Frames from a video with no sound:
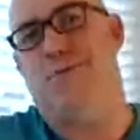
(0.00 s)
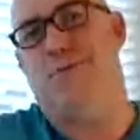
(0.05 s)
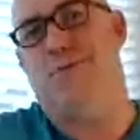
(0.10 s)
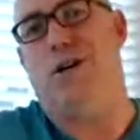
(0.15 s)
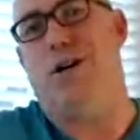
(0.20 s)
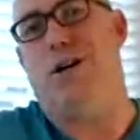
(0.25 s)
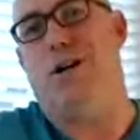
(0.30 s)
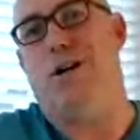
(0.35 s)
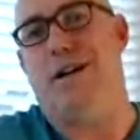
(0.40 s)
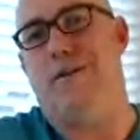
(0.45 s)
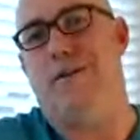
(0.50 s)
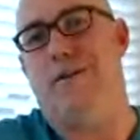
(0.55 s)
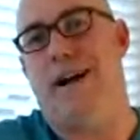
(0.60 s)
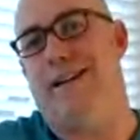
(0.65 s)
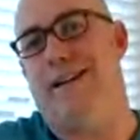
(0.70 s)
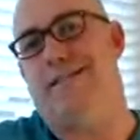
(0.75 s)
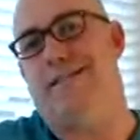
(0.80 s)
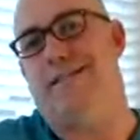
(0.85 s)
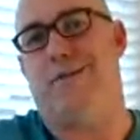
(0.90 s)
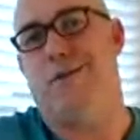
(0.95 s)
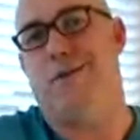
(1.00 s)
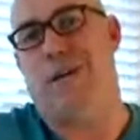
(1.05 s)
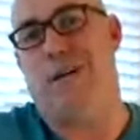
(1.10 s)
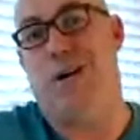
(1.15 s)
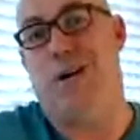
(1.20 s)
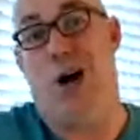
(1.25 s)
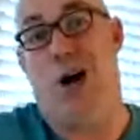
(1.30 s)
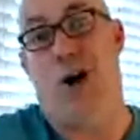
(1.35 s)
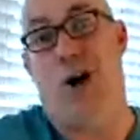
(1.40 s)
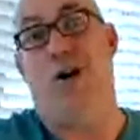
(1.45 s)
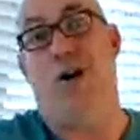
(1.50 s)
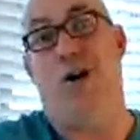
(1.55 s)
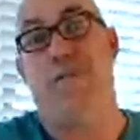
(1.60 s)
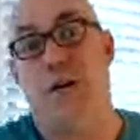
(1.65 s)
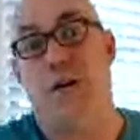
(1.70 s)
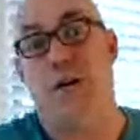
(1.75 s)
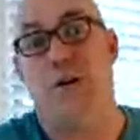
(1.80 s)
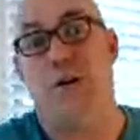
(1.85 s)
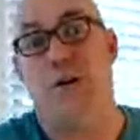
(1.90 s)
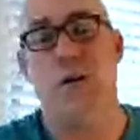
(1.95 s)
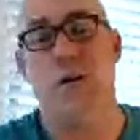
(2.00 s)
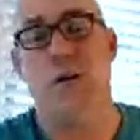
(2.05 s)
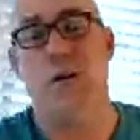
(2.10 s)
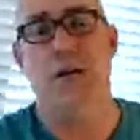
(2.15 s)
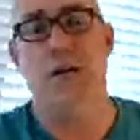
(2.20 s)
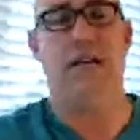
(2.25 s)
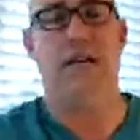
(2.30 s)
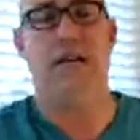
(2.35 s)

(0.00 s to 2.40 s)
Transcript: just one cookie, right? It's not really gonna harm you.